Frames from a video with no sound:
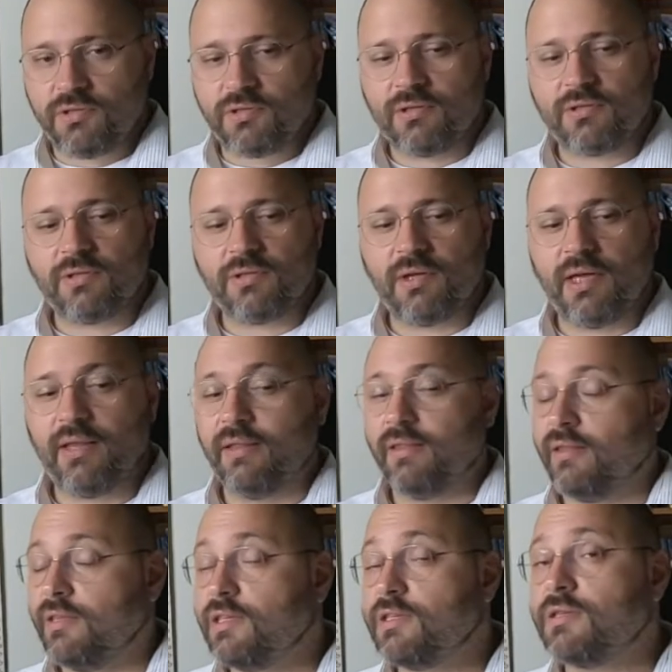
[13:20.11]
So,
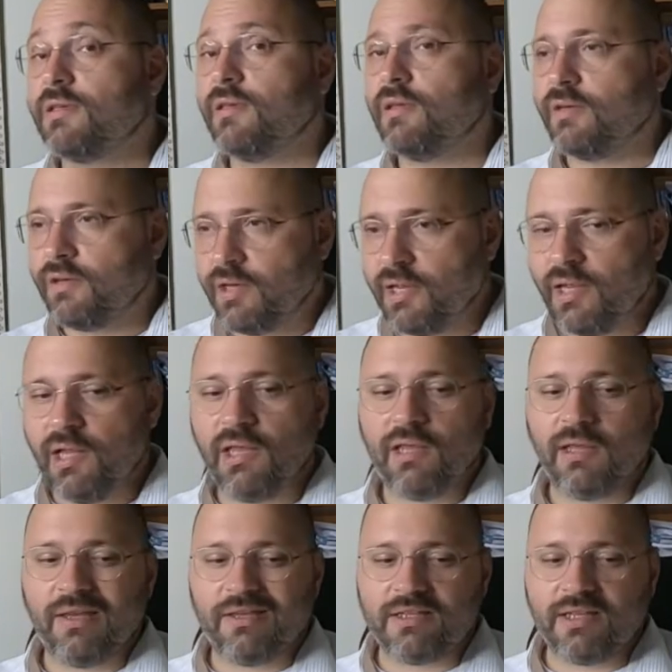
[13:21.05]
and this
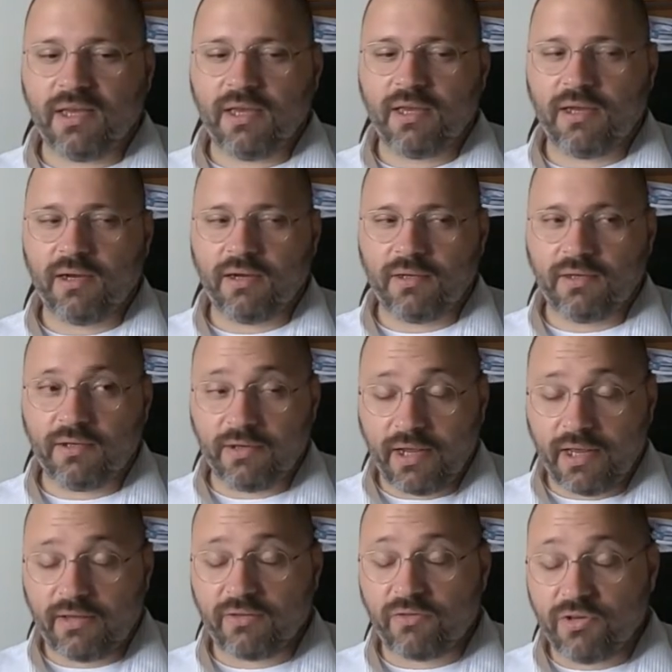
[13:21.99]
really is a
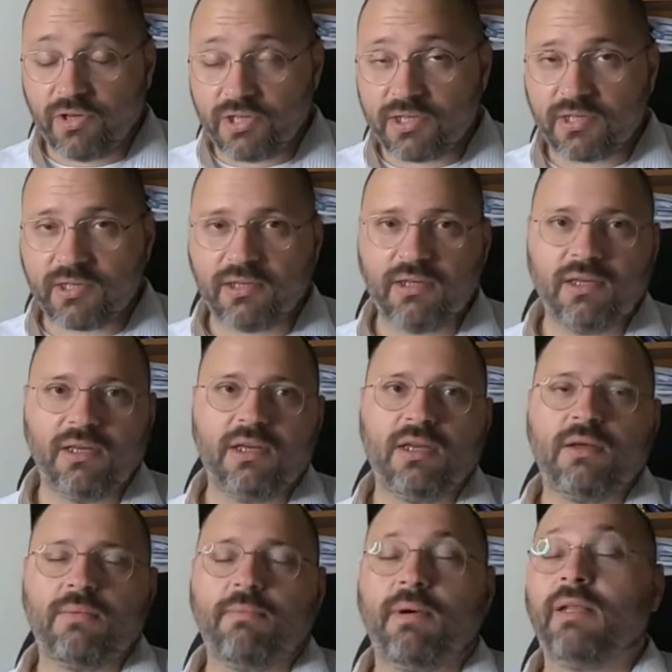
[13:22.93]
great risk,
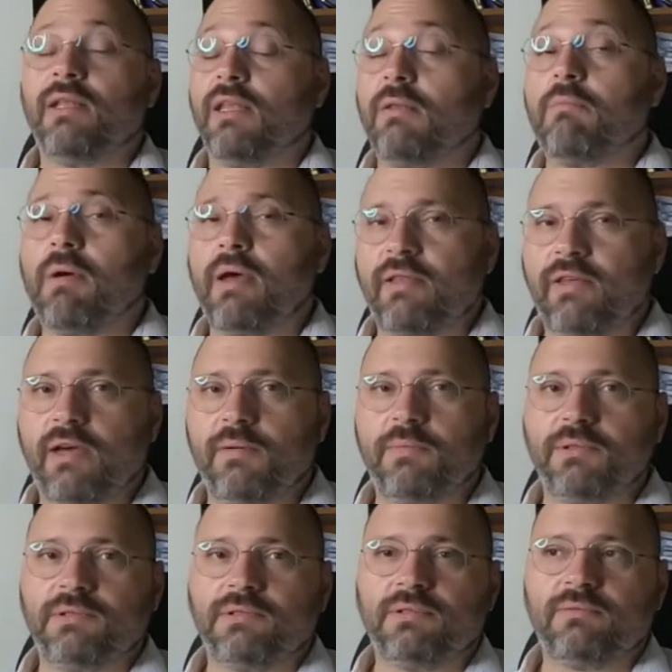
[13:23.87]
but it might
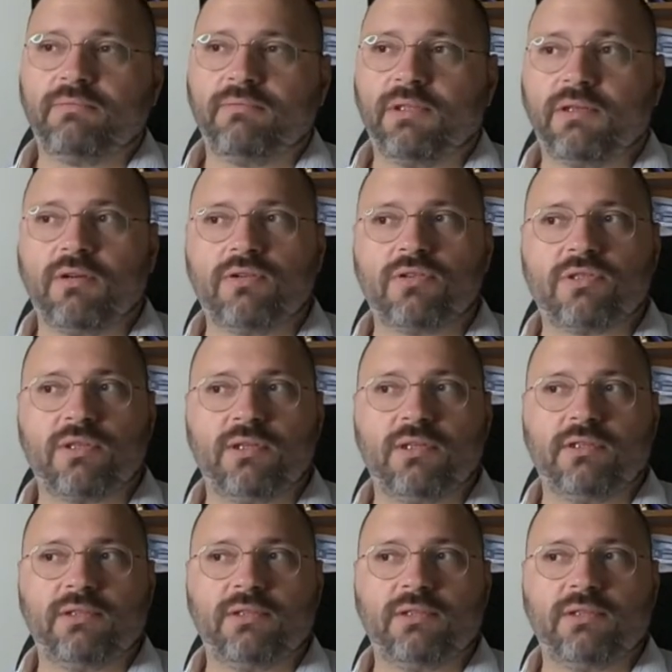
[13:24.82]
happen, because